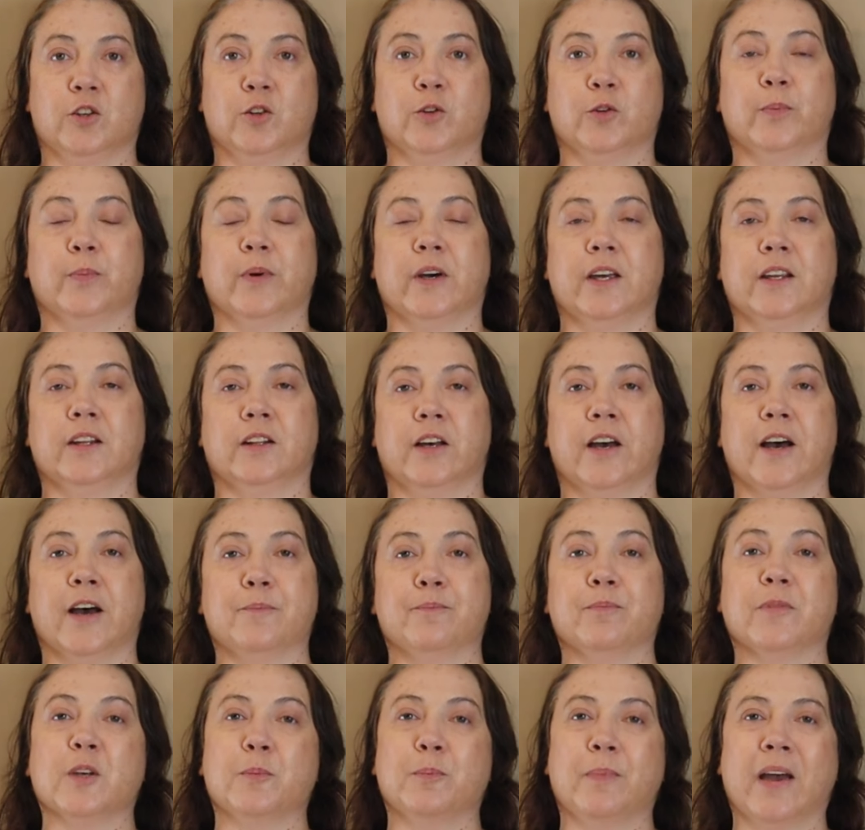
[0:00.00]
you,
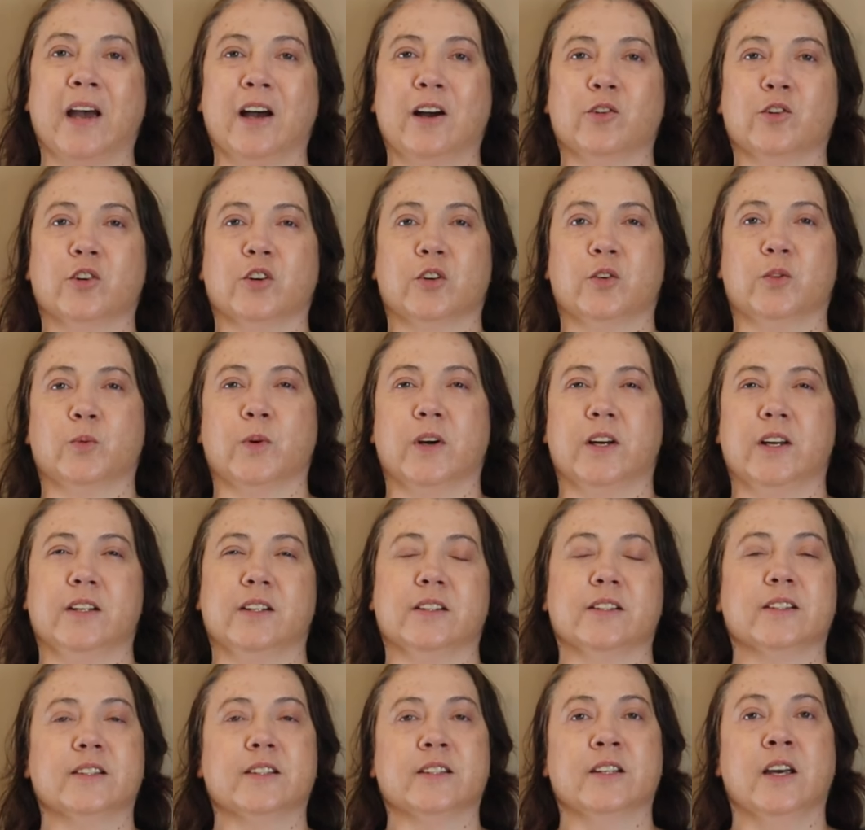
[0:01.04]
but the powdered
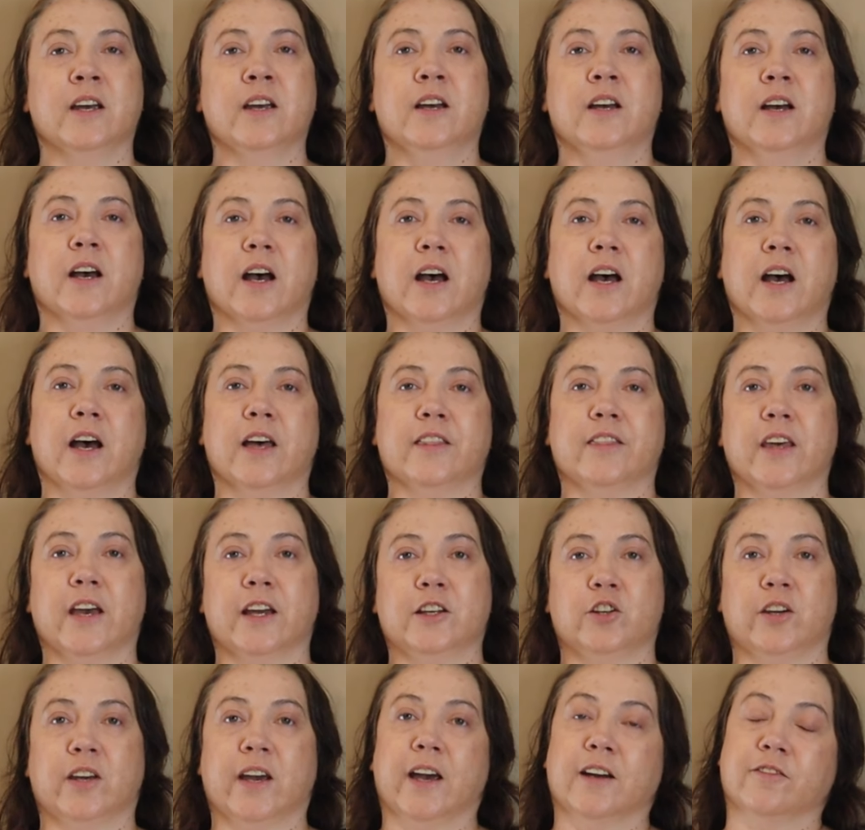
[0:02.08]
ones
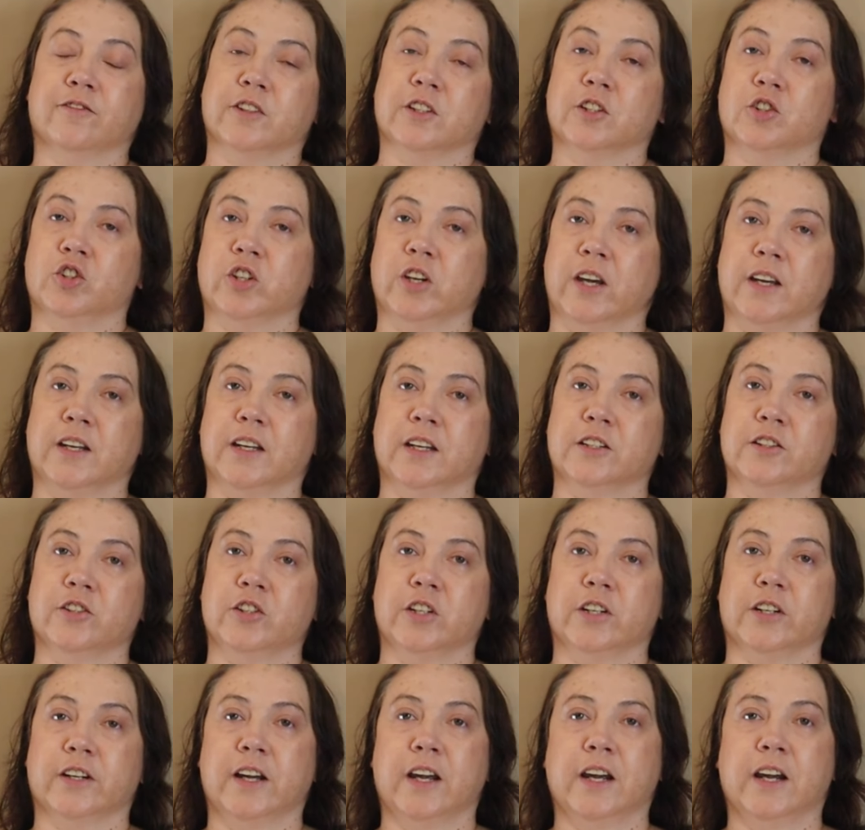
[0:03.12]
that you have to shake into
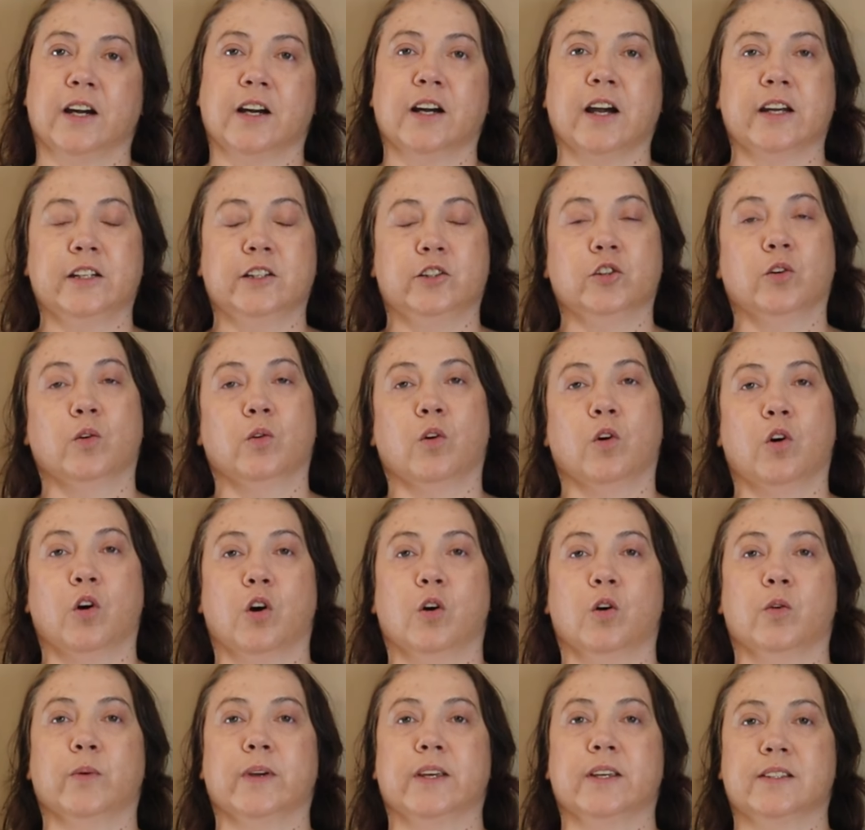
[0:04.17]
your hair, I don't
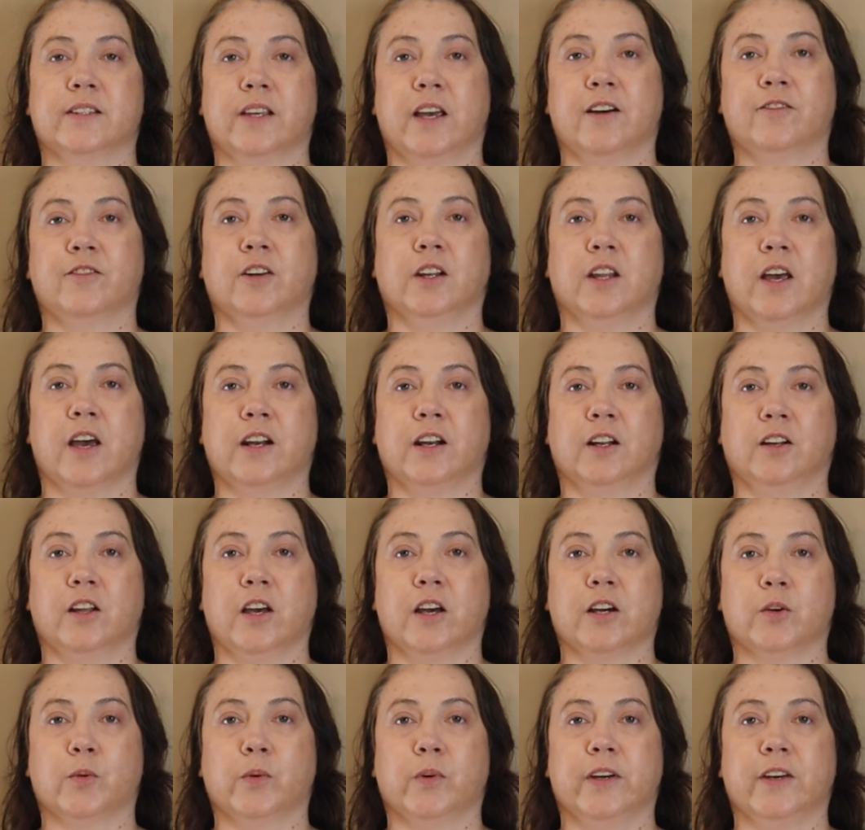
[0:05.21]
always have a lot of
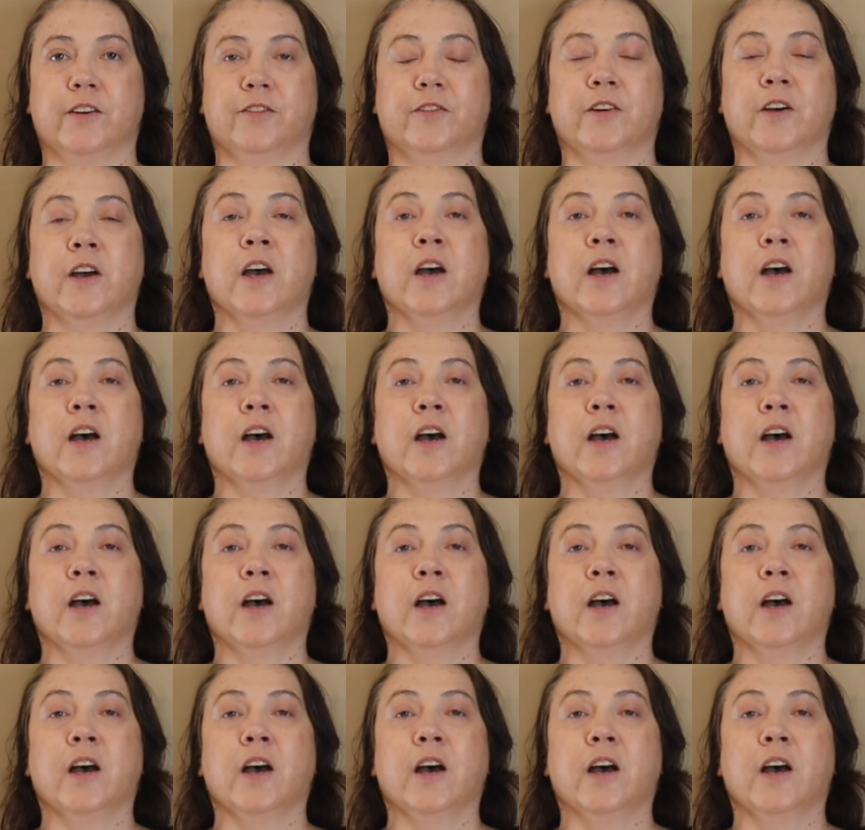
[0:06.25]
luck with.